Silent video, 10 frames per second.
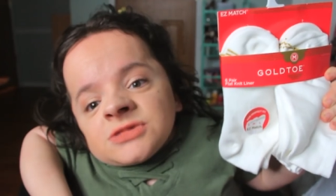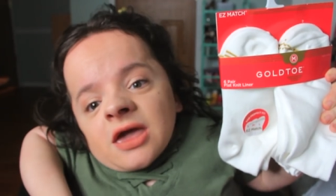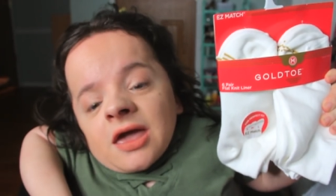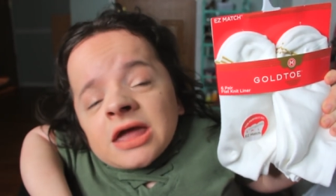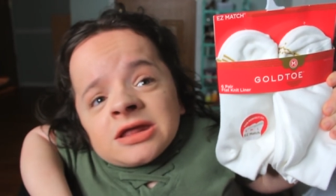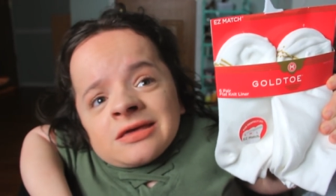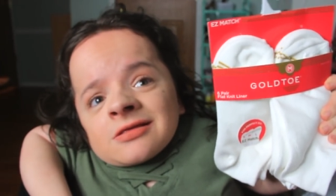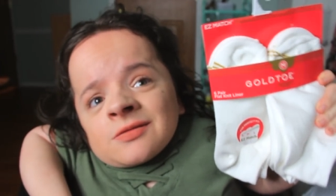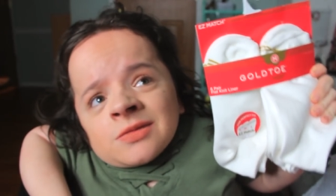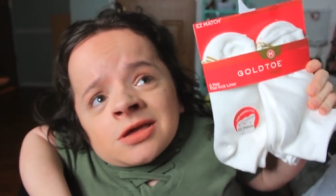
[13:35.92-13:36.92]
Yeah, I had to
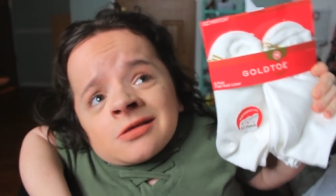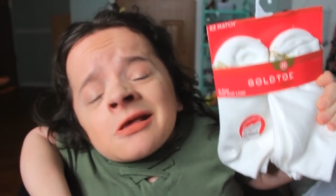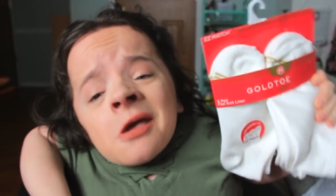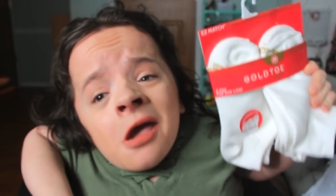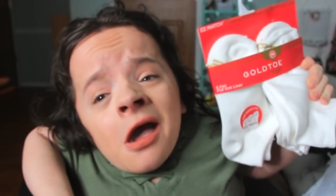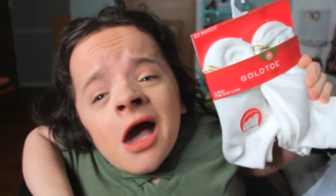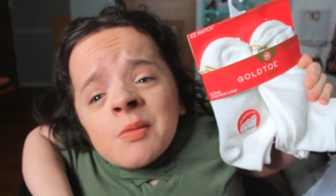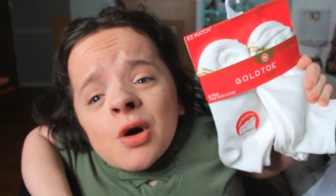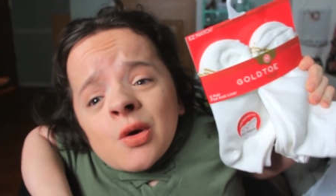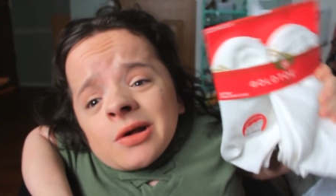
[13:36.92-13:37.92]
get some because
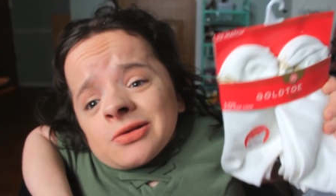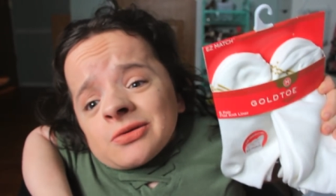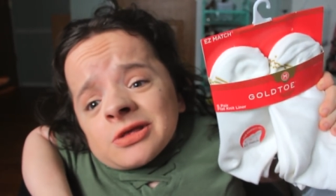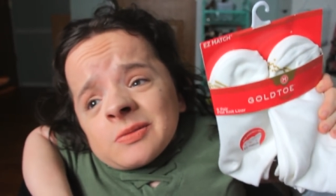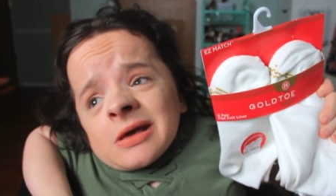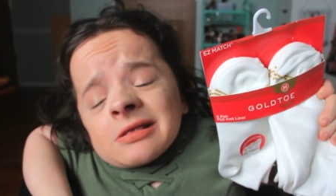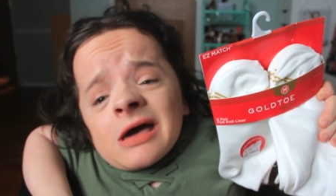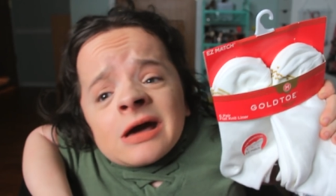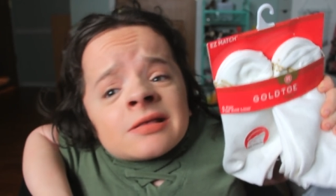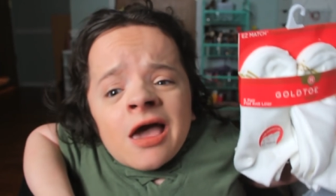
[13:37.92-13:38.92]
I'm always losing my
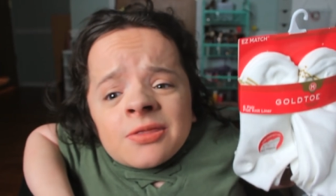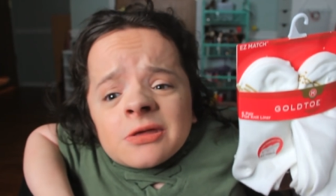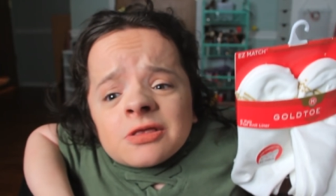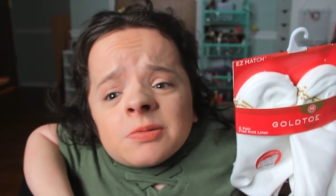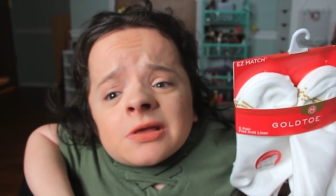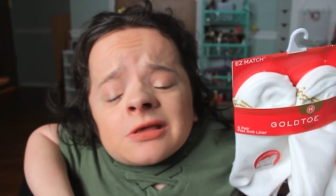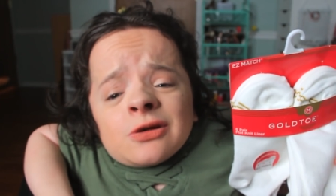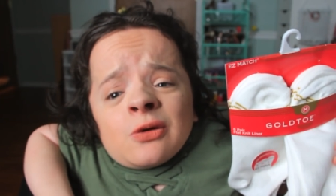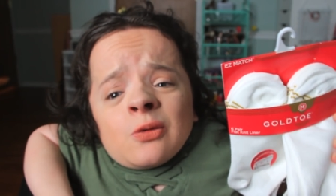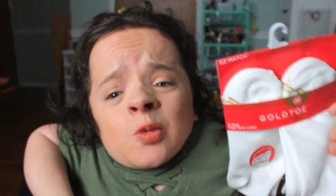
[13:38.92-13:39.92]
socks. I think it's because I
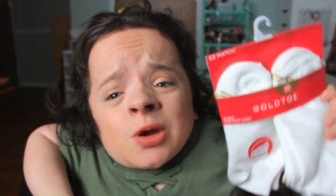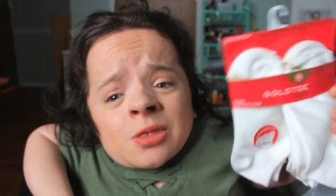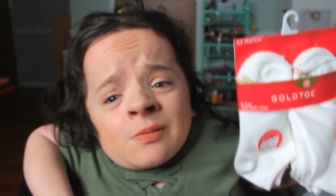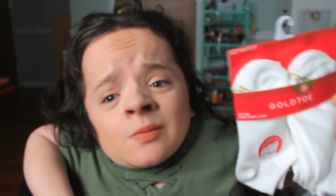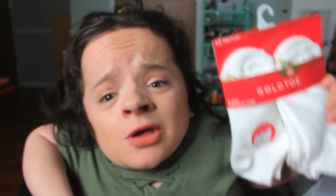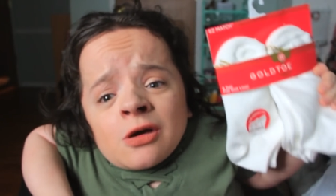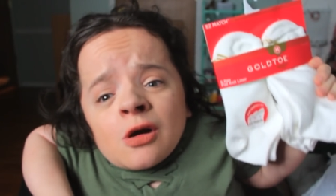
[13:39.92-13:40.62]
don't wear them